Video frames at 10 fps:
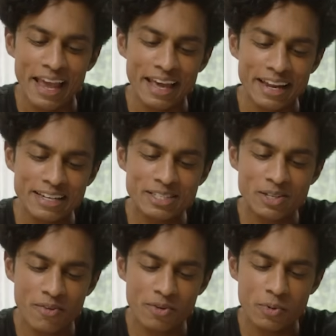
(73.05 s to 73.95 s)
And I
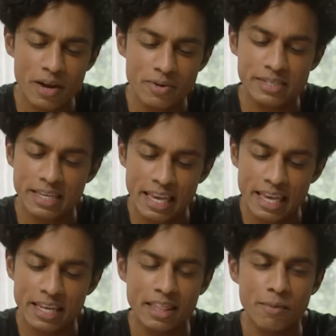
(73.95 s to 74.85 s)
discovered when I was a
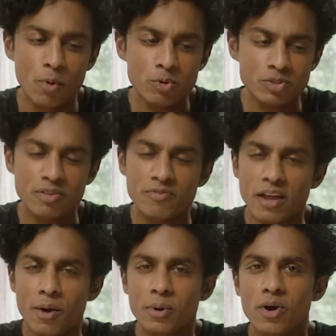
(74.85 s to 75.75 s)
kid that most of the
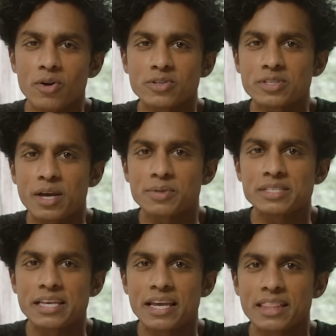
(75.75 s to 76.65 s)
flower garlands I was
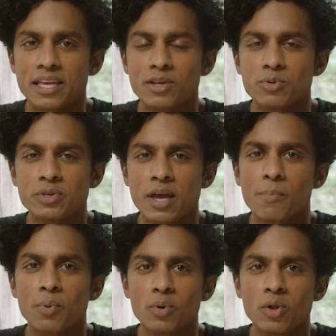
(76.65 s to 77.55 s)
seeing at the Hindu
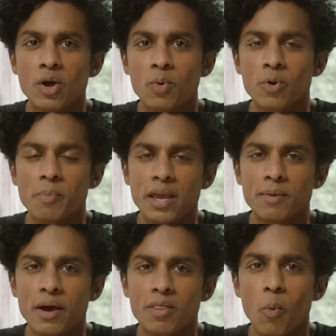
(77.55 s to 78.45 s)
temple were made
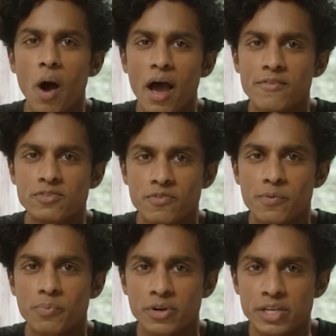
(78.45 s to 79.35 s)
by the wives of the
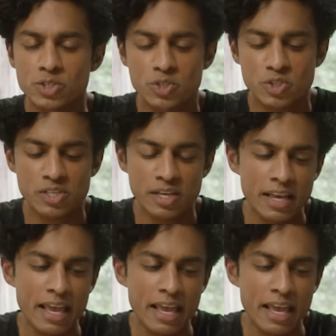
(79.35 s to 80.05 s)
priests.